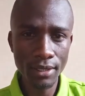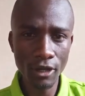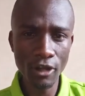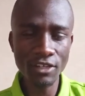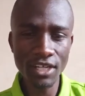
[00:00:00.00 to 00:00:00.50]

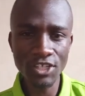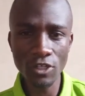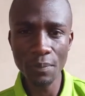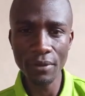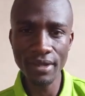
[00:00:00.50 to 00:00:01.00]
Oral
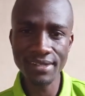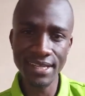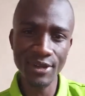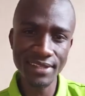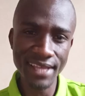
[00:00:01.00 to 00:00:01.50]
tradition points
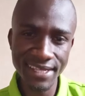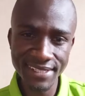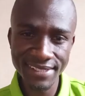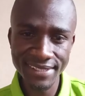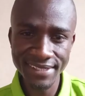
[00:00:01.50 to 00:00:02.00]
out that